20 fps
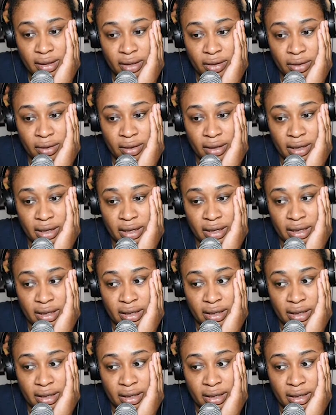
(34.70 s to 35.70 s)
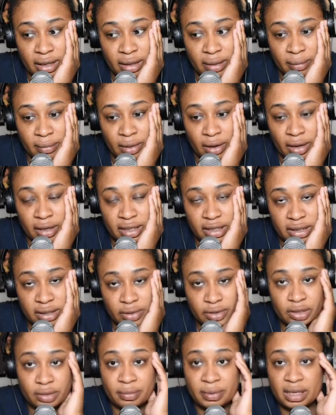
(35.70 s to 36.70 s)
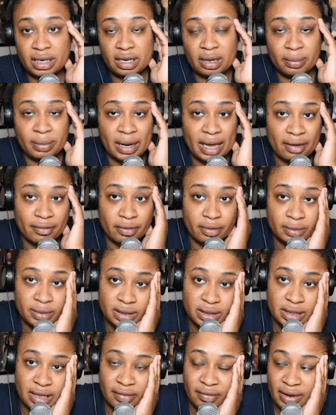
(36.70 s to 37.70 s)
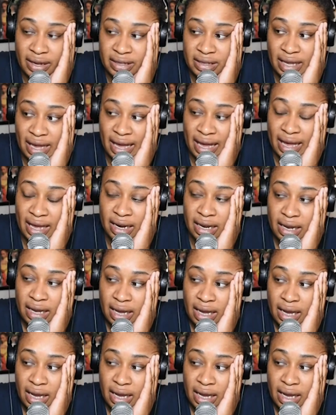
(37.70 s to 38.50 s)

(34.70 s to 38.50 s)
on um, all these social media platforms and stuff like that.